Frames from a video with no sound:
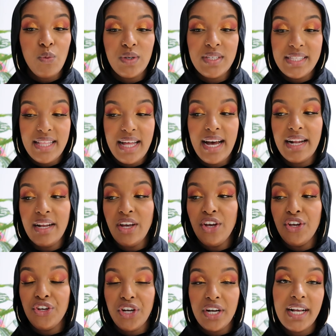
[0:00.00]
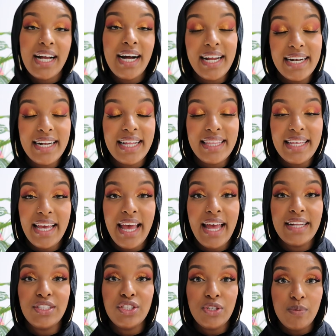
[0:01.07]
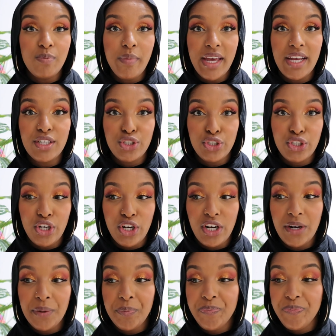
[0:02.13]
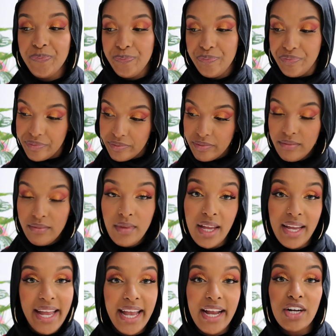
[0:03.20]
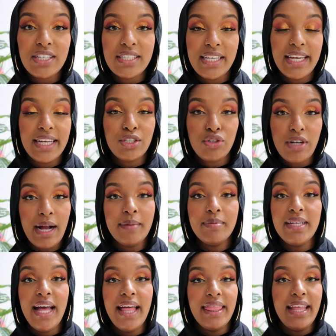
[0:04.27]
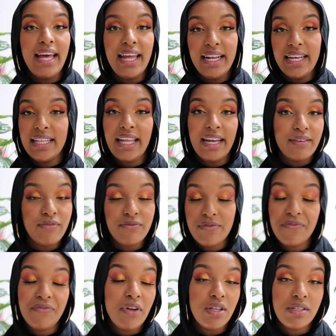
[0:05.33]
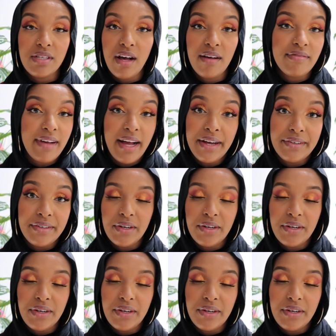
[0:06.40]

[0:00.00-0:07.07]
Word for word: was that you're gonna cut it at the end to make sure air doesn't get trapped and then it like falls off. I